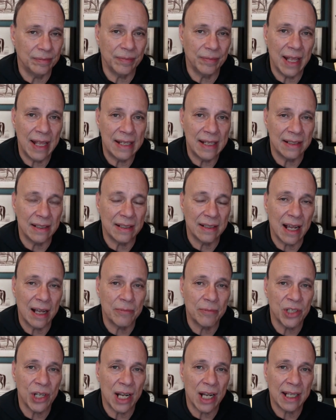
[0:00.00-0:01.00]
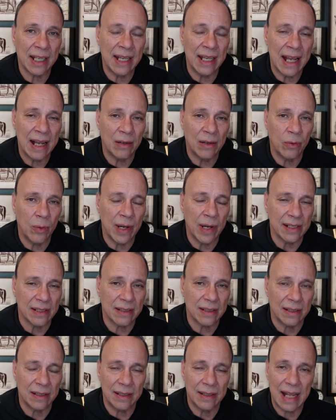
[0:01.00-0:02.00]
as the top jockey out
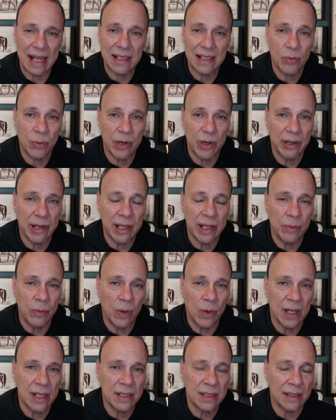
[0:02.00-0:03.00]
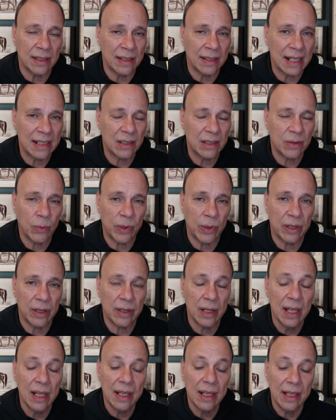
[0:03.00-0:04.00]
west. And that's where he was, and that's
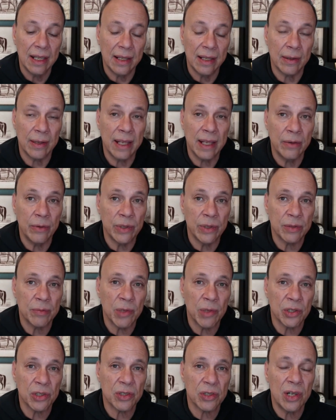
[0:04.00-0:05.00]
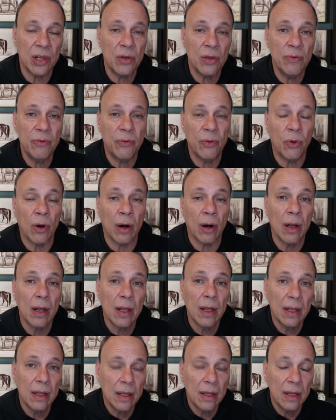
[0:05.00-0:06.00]
where he was most known for.
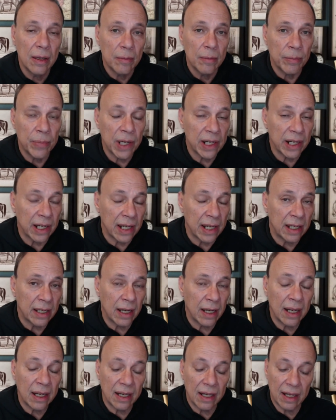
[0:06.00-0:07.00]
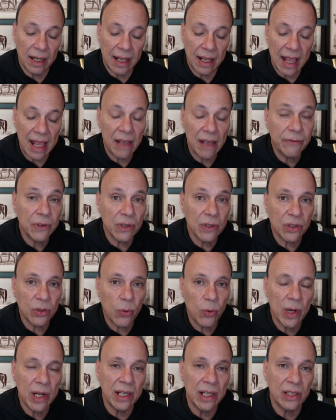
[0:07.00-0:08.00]
But after
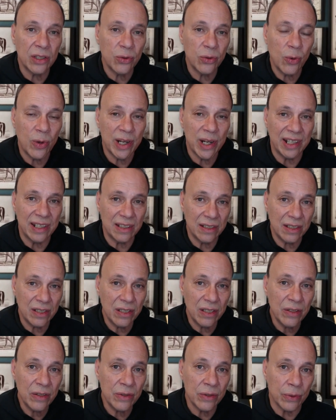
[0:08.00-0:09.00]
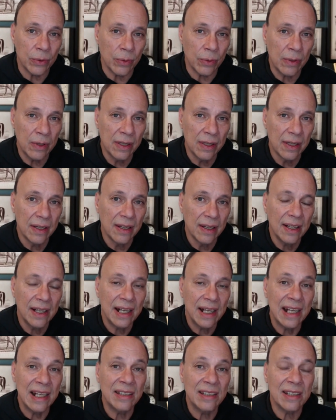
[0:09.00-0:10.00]
2022,
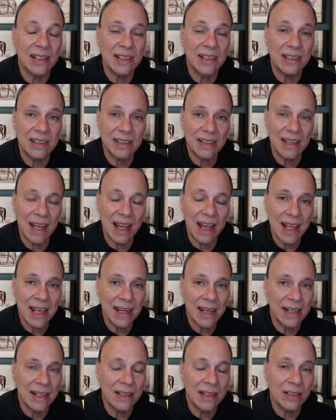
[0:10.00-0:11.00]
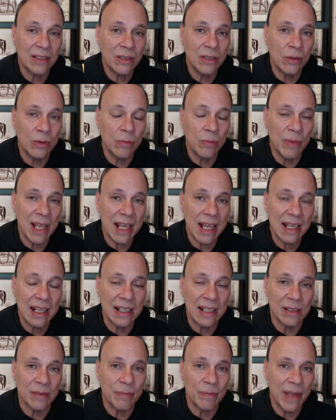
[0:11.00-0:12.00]
he decided to make
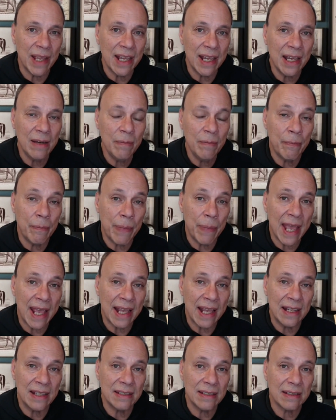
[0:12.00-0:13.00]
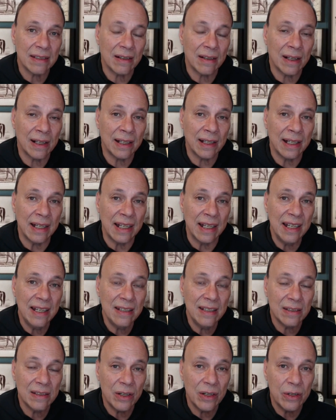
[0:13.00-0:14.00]
his main base on the
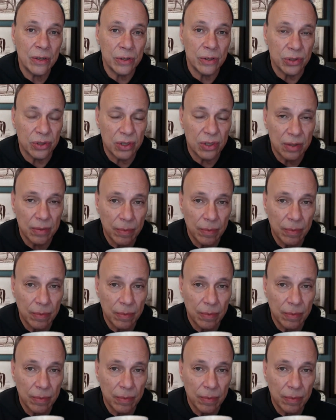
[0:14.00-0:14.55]
East Coast.